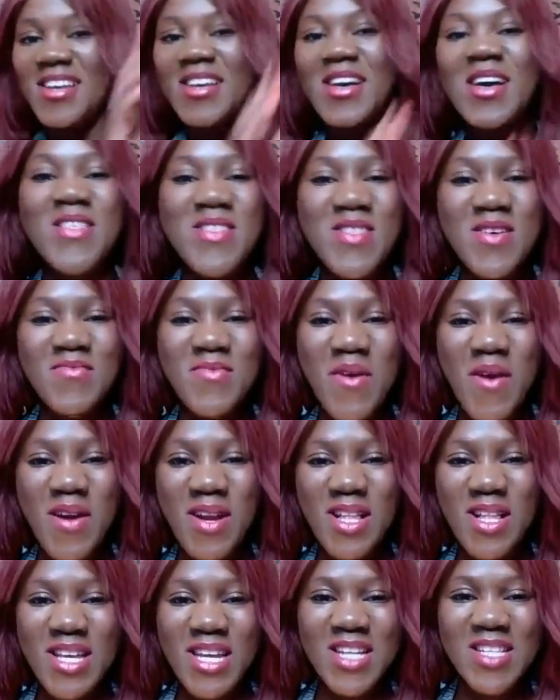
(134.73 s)
The
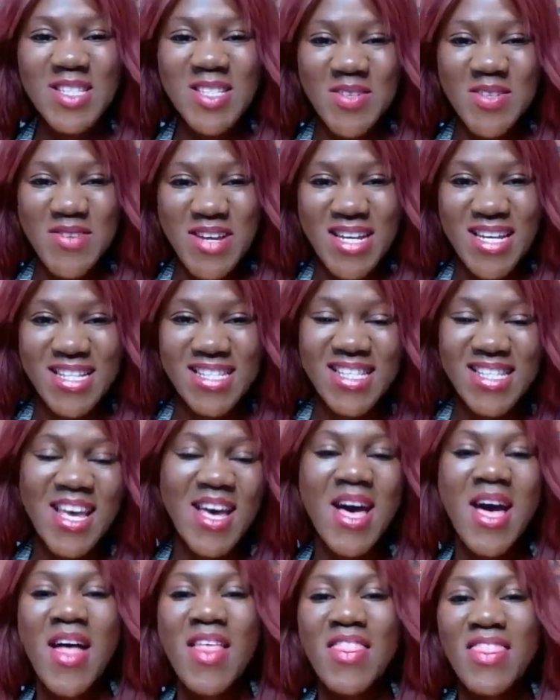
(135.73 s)
Mortal Instruments.
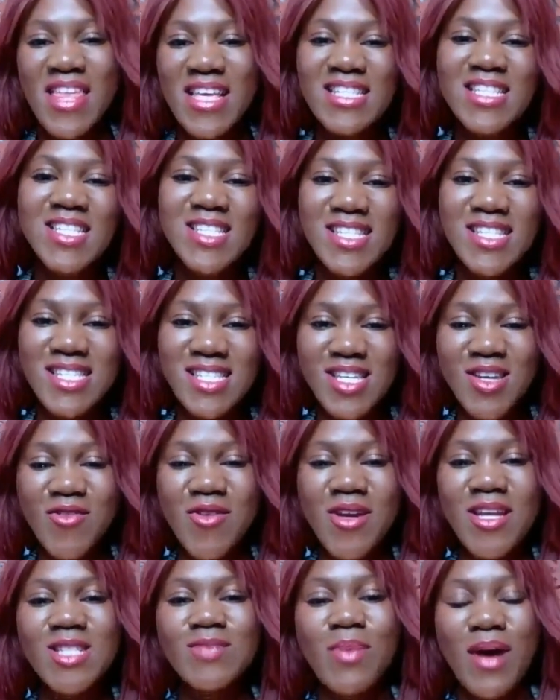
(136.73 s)
This is the series
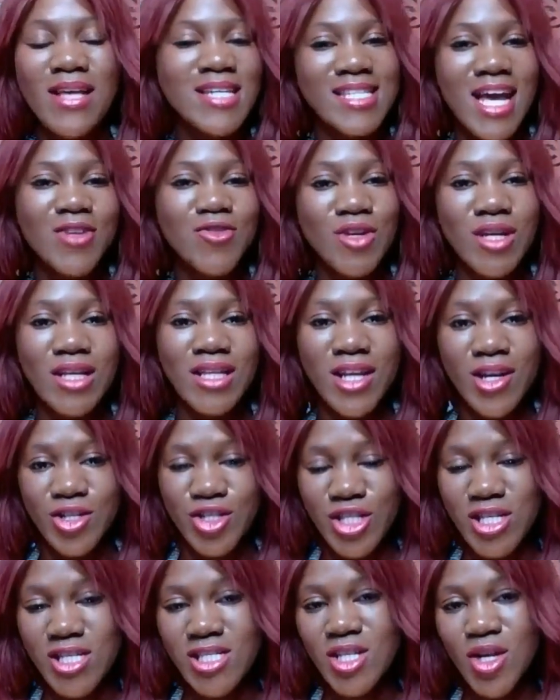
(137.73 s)
by Cassandra Clare.
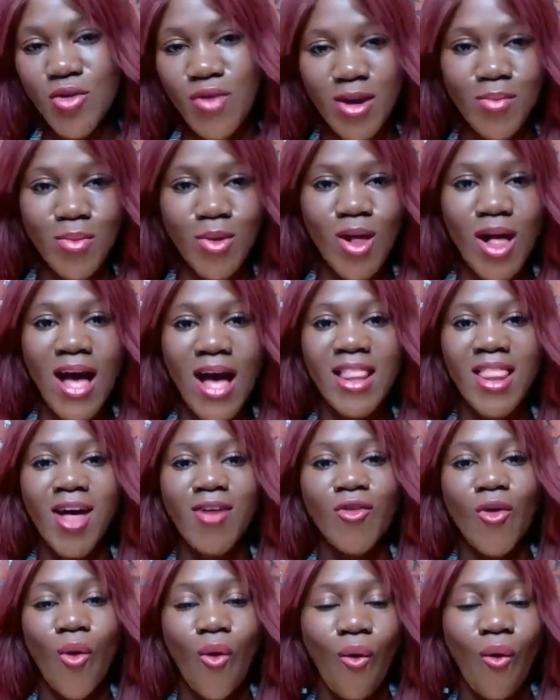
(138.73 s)
She is incredible. I
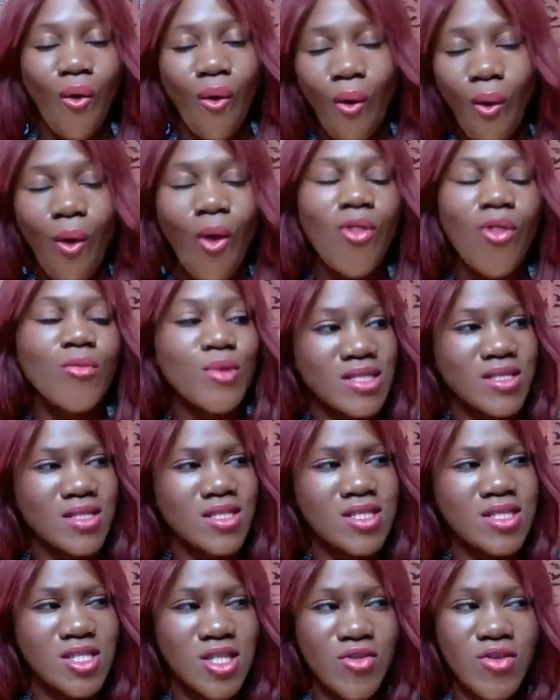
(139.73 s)
love all the books in
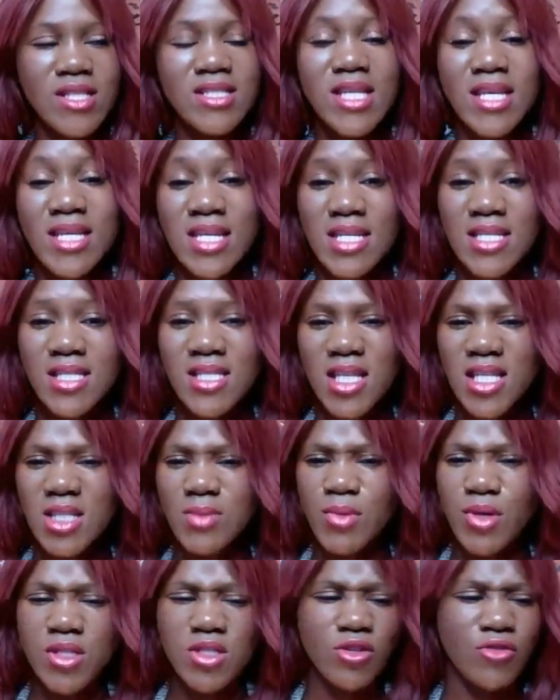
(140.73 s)
this series. It is 6
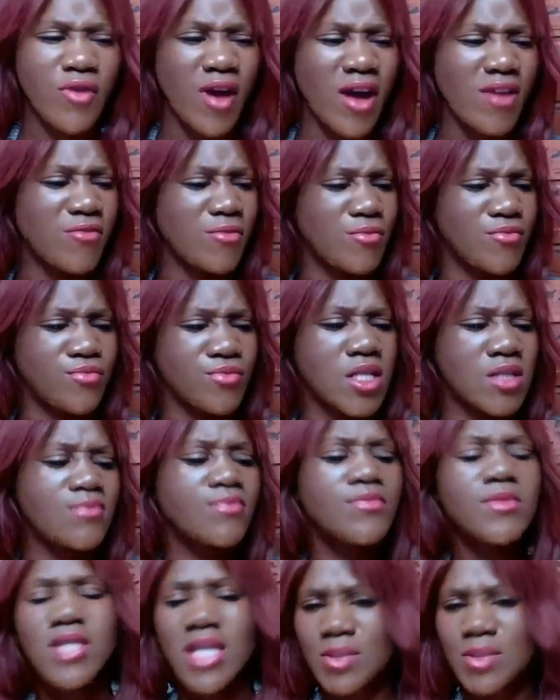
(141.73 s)
books or 5, 6
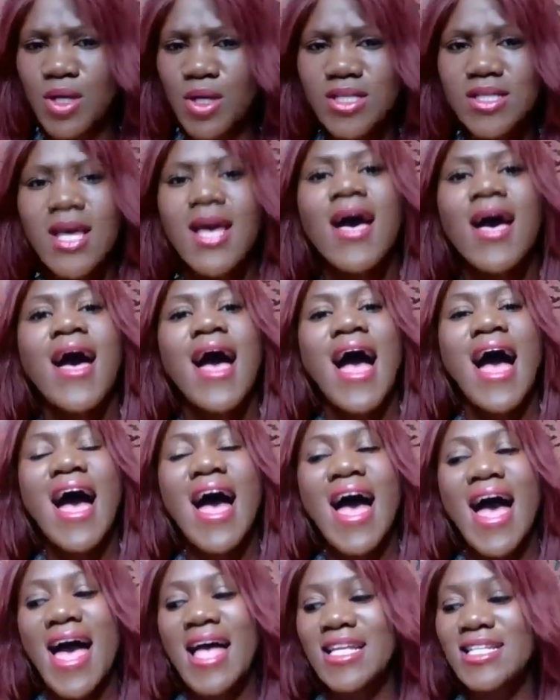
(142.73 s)
books,
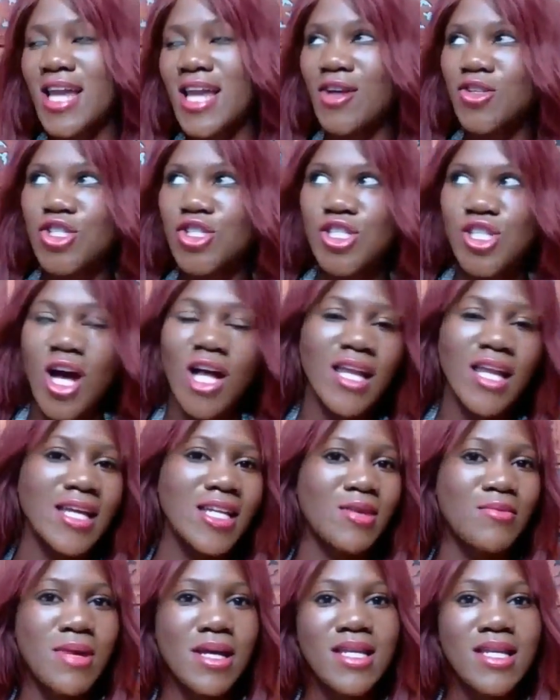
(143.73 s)
and now she's got
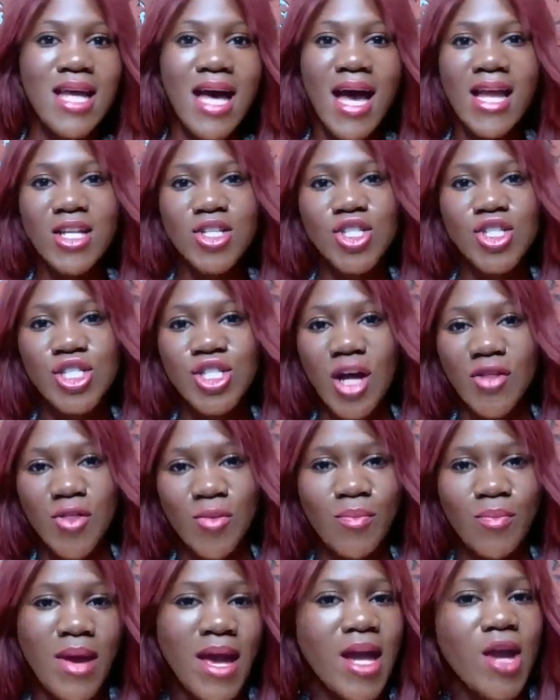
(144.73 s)
Lady Midnight, and she's got the
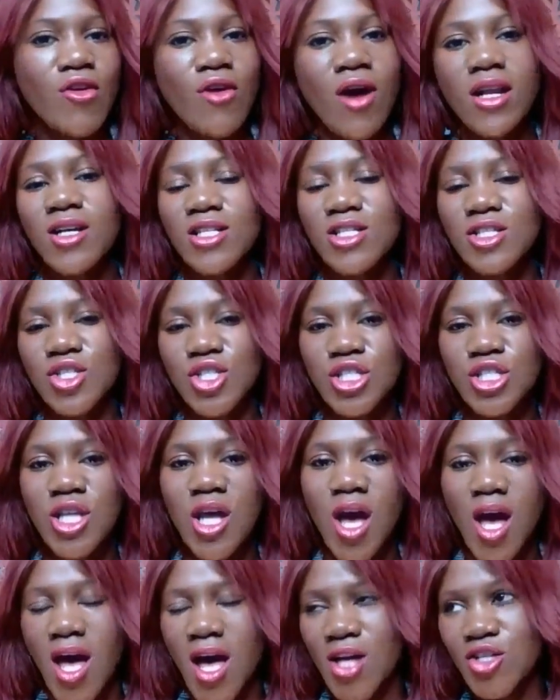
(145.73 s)
Bane Chronicles, and just
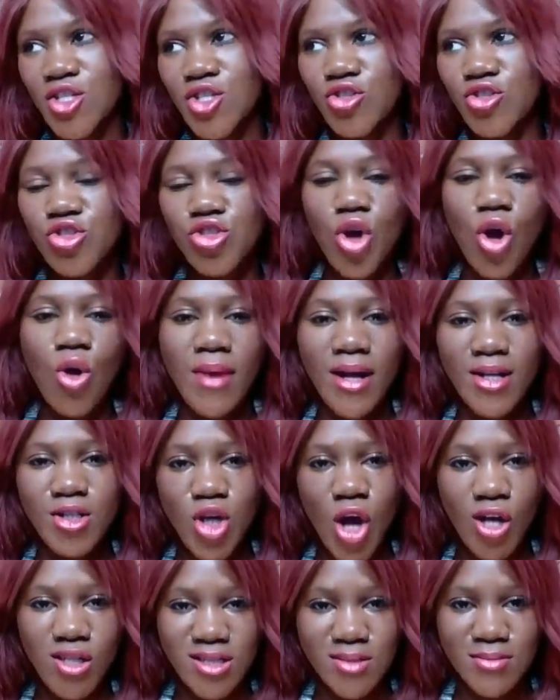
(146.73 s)
there's so much
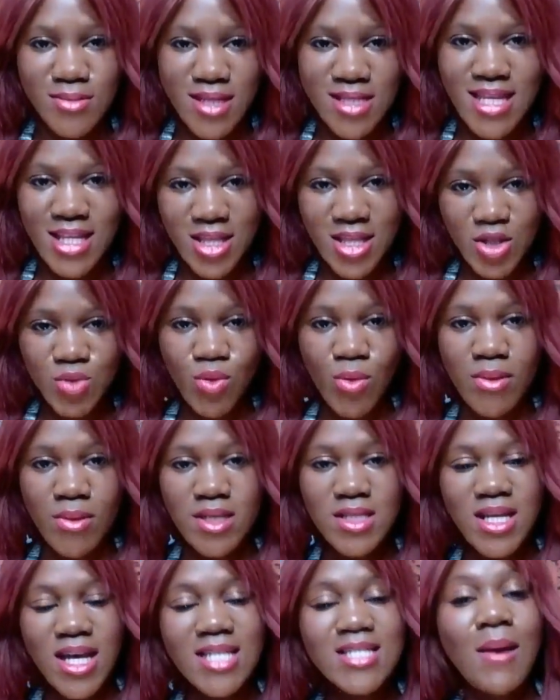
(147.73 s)
awesomeness that this
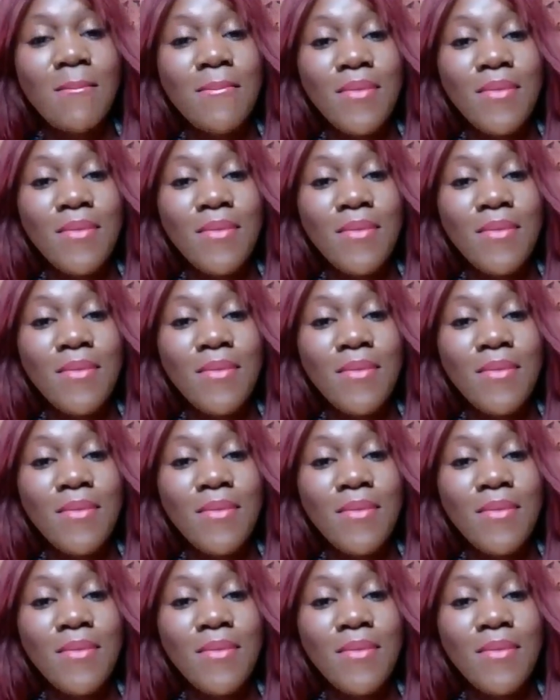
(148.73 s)
woman does.